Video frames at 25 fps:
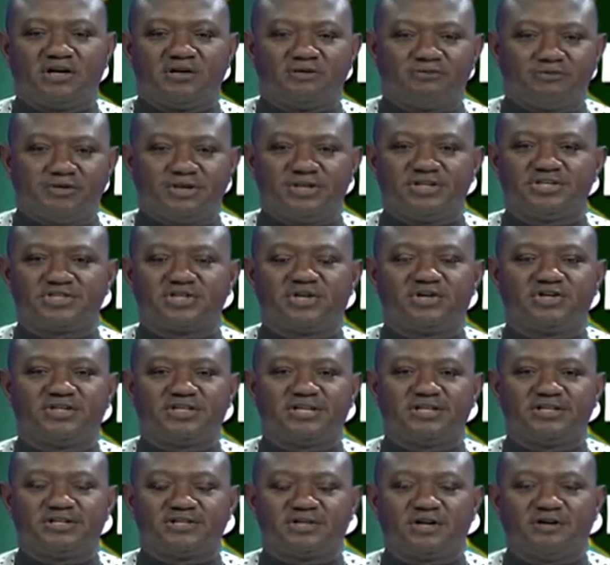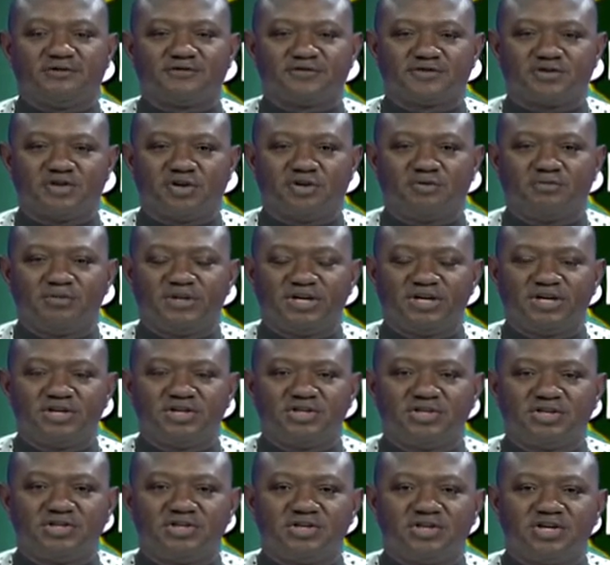resurgence of some
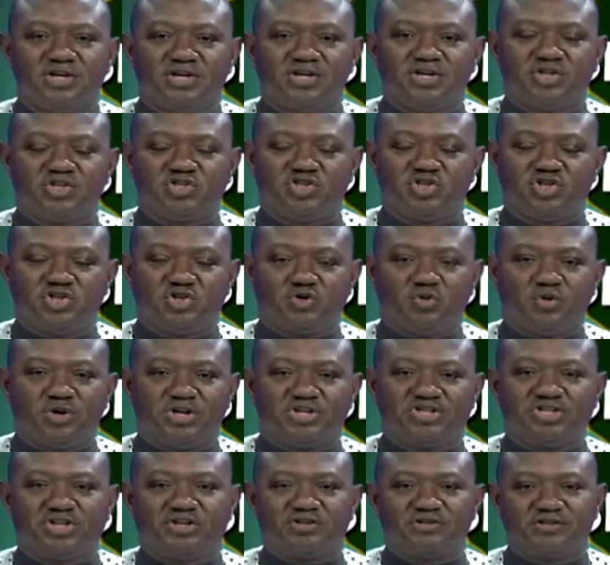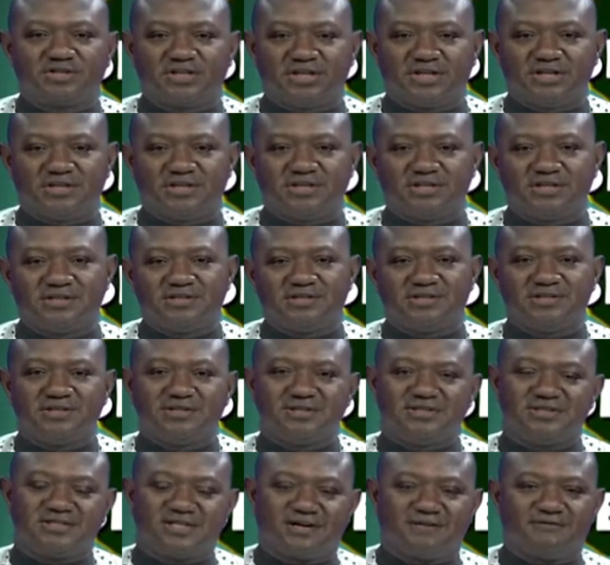situation in
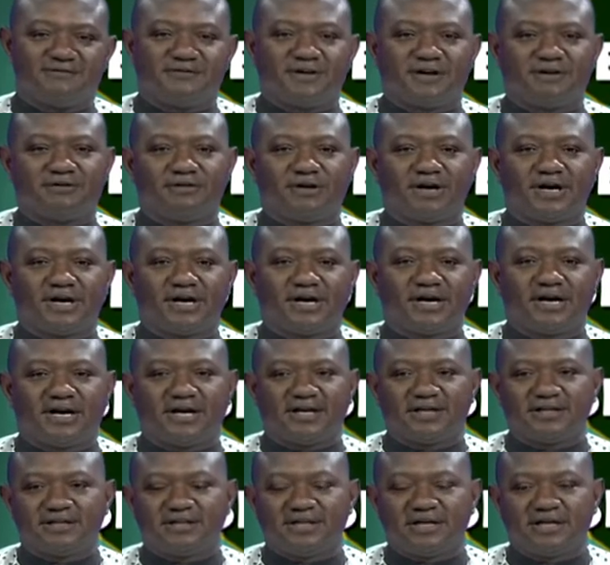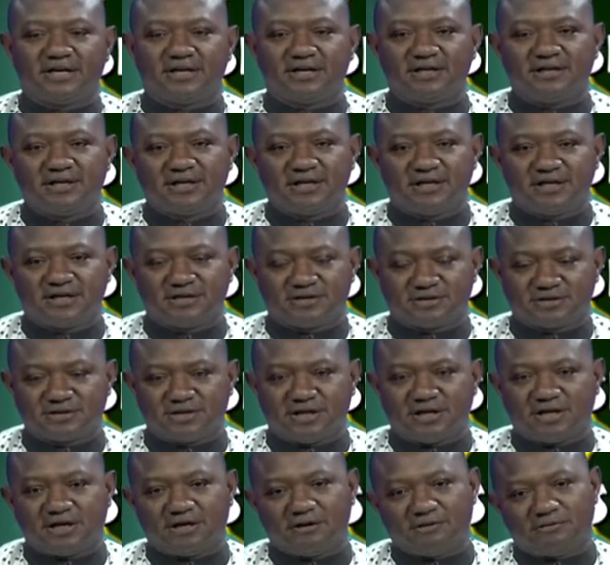Zamfara and
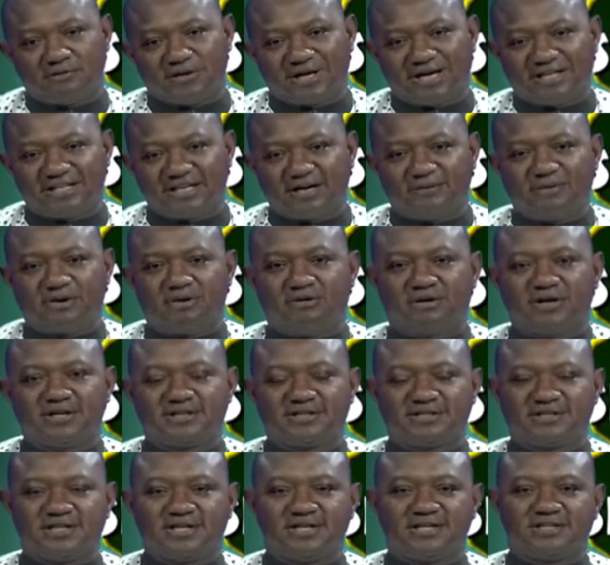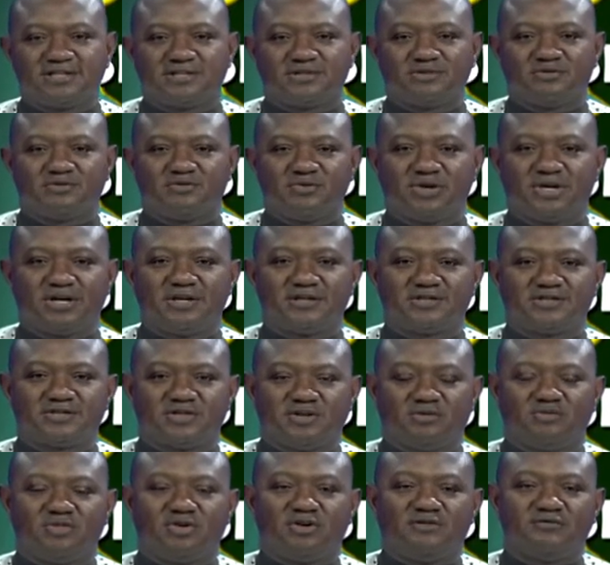Adamawa states, where
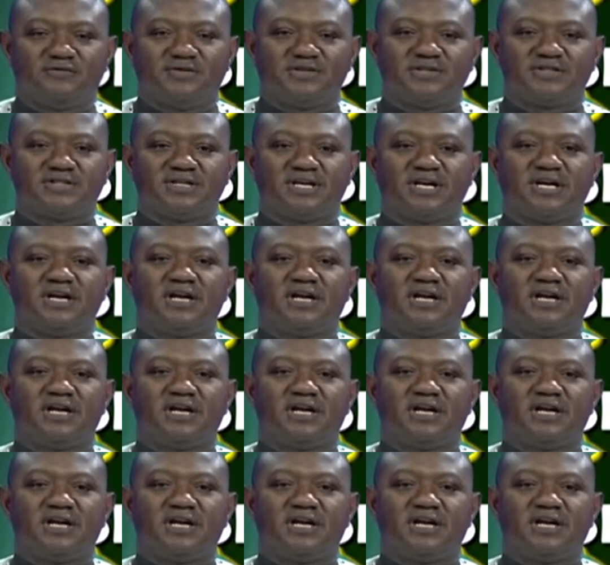some of these